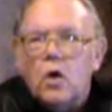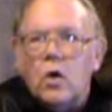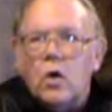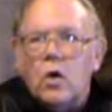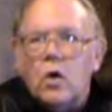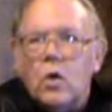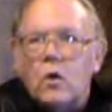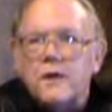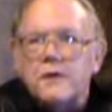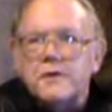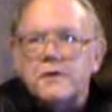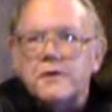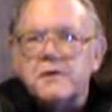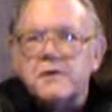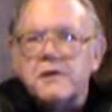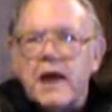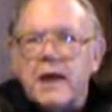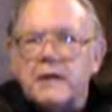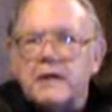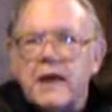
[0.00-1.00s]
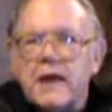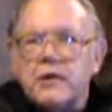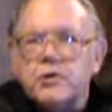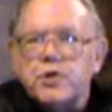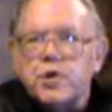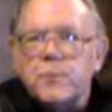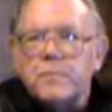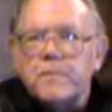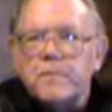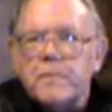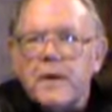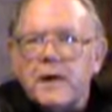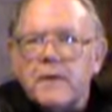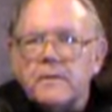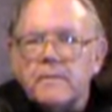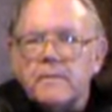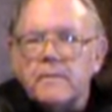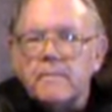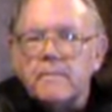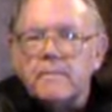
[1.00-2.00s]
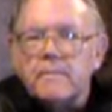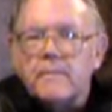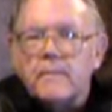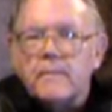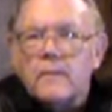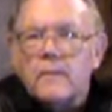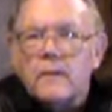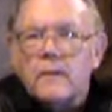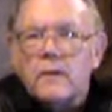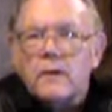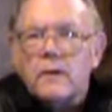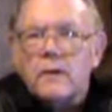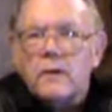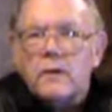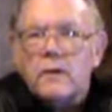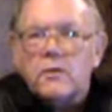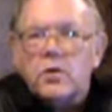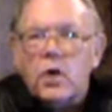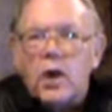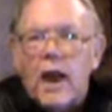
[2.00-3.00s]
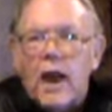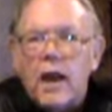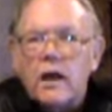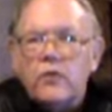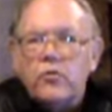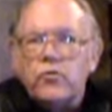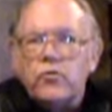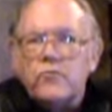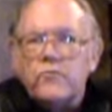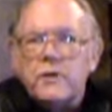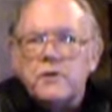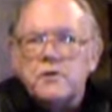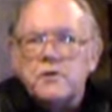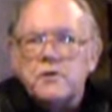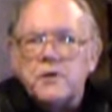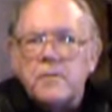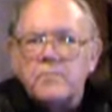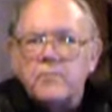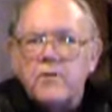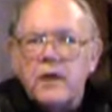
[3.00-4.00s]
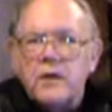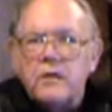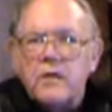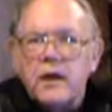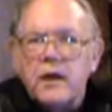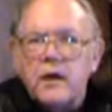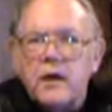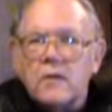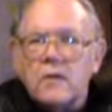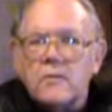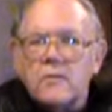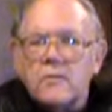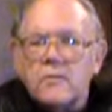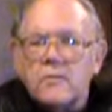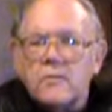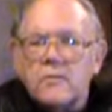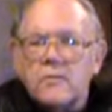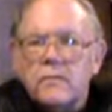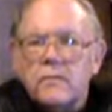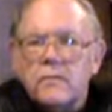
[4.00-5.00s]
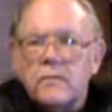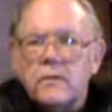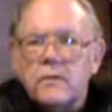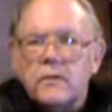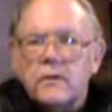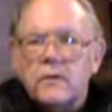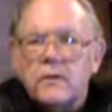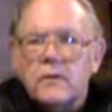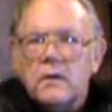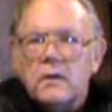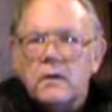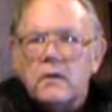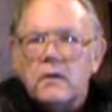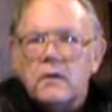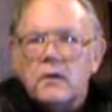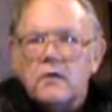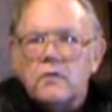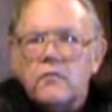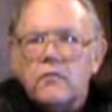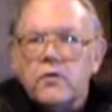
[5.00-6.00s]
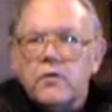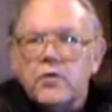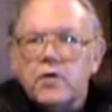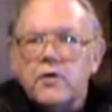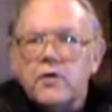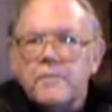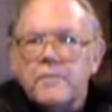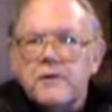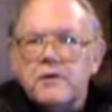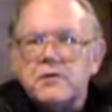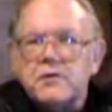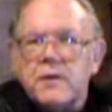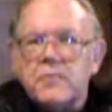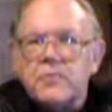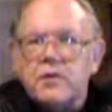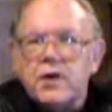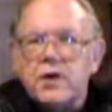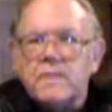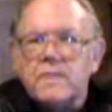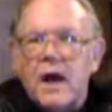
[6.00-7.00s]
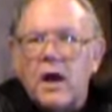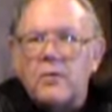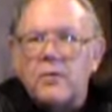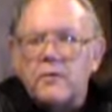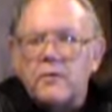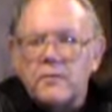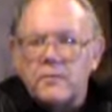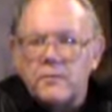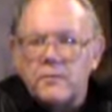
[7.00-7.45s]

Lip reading: or its exact nature, but there had to have been something there for there to be something about it.